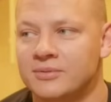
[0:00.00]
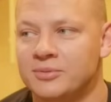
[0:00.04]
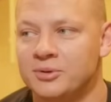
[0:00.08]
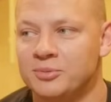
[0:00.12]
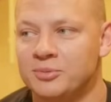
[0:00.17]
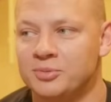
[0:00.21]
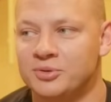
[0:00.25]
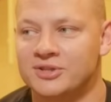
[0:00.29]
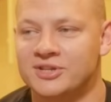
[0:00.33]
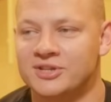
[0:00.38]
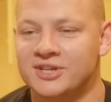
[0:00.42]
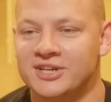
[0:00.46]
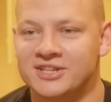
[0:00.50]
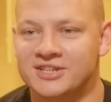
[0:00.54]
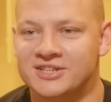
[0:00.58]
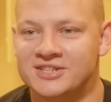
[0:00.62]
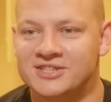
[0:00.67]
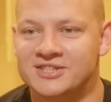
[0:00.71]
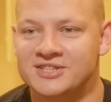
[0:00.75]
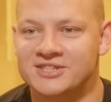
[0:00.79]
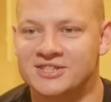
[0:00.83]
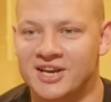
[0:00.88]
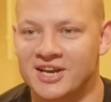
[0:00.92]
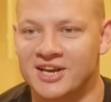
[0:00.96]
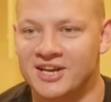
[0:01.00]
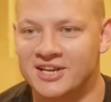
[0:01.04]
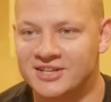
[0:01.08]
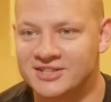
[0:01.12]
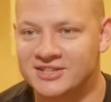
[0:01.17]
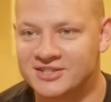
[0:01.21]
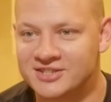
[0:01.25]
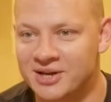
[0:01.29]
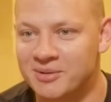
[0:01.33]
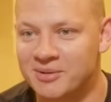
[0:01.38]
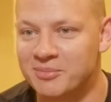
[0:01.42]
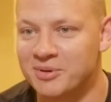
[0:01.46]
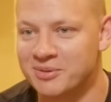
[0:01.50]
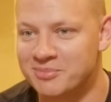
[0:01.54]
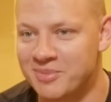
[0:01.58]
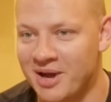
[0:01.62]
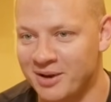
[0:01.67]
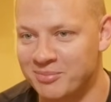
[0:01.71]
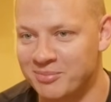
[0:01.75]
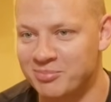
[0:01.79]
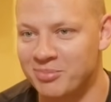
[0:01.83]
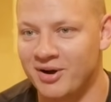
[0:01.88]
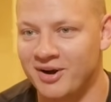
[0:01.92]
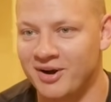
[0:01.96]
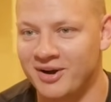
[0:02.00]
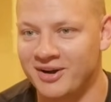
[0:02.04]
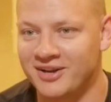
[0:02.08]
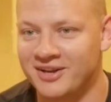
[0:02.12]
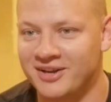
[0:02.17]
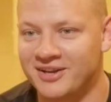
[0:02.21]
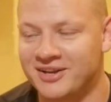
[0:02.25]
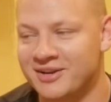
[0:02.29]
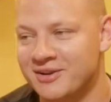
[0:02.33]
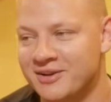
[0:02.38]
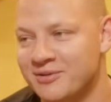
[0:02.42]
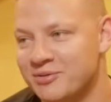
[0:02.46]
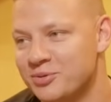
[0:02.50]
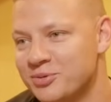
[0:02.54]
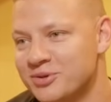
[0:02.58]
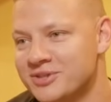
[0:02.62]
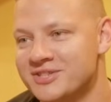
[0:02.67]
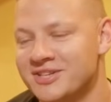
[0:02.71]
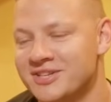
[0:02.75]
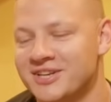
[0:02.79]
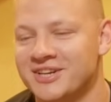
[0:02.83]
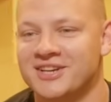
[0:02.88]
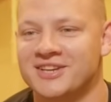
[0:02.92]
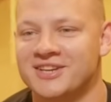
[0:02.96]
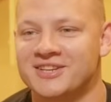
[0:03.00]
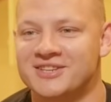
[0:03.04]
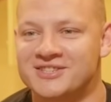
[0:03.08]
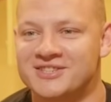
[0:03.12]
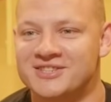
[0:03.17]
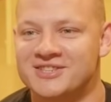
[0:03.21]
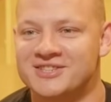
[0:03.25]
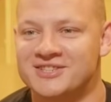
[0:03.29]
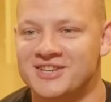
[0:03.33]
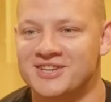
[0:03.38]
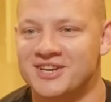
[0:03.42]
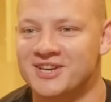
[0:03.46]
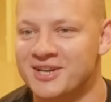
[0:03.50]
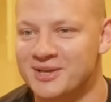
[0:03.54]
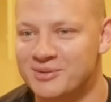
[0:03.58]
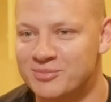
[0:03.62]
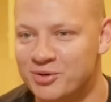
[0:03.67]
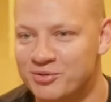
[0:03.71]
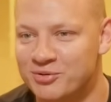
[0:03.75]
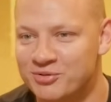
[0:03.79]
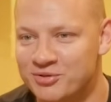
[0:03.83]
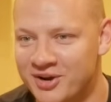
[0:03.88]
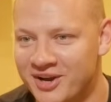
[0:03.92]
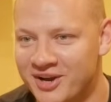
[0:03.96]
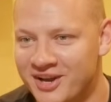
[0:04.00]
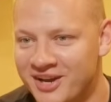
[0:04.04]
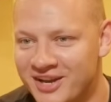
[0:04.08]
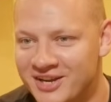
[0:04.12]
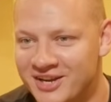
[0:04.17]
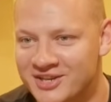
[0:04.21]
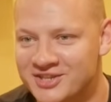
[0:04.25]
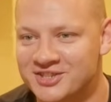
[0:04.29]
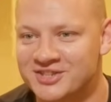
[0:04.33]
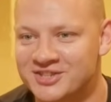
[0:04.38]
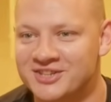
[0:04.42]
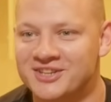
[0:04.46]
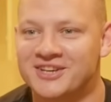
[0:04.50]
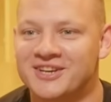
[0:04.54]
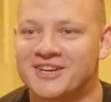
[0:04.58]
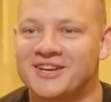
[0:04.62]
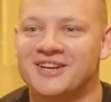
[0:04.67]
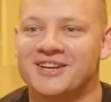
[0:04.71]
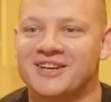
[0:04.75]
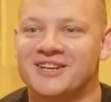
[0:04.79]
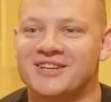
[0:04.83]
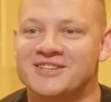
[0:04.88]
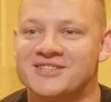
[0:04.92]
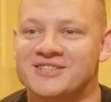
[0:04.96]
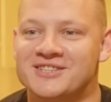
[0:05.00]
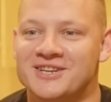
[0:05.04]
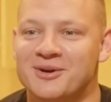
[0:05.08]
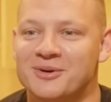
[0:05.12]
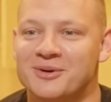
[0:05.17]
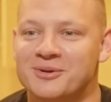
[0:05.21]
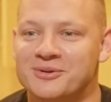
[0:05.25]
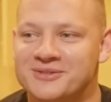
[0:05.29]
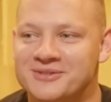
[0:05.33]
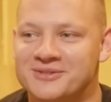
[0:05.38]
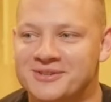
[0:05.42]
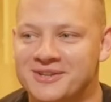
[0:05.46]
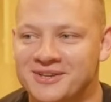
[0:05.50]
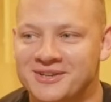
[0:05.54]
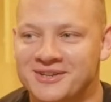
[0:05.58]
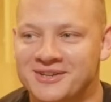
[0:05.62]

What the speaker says: People think this is Engin's coming back party, and everyone's like, this is Enigma of Rage, and this goes,